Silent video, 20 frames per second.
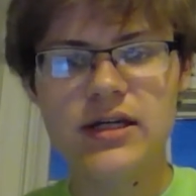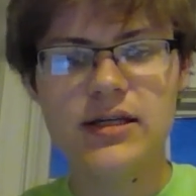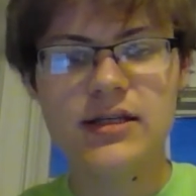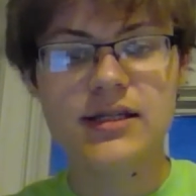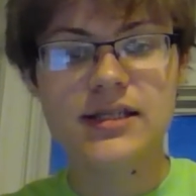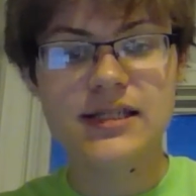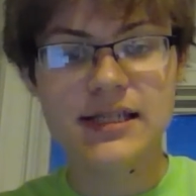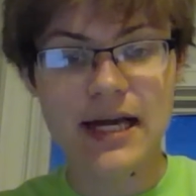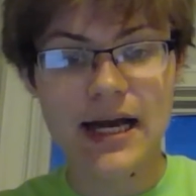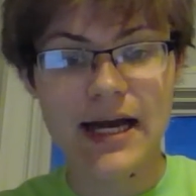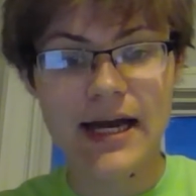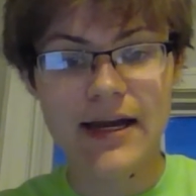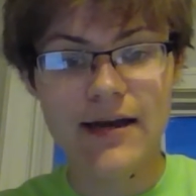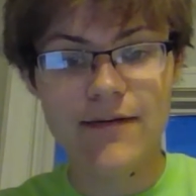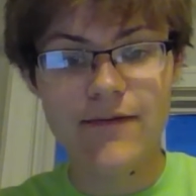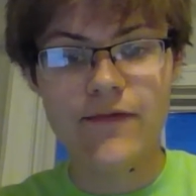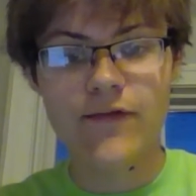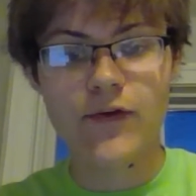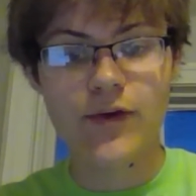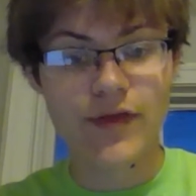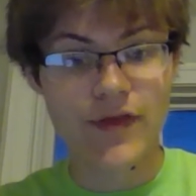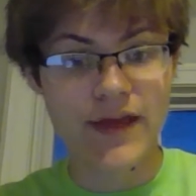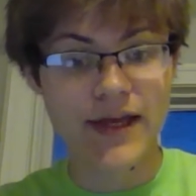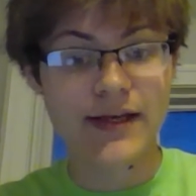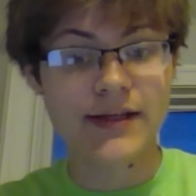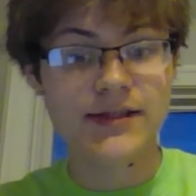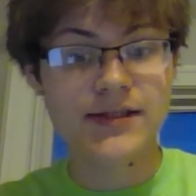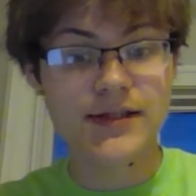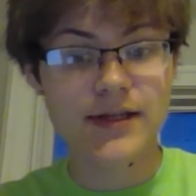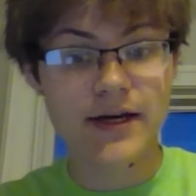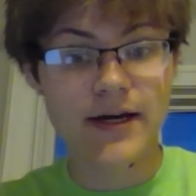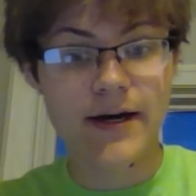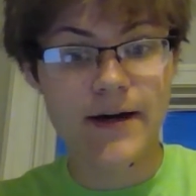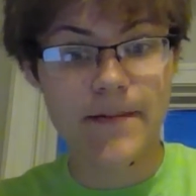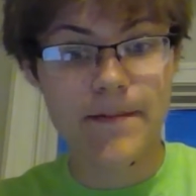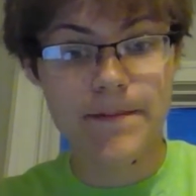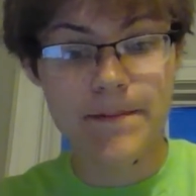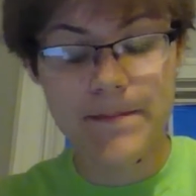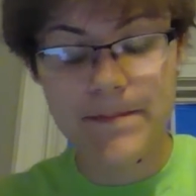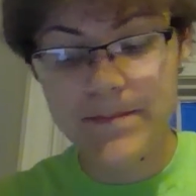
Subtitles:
sign for things to come.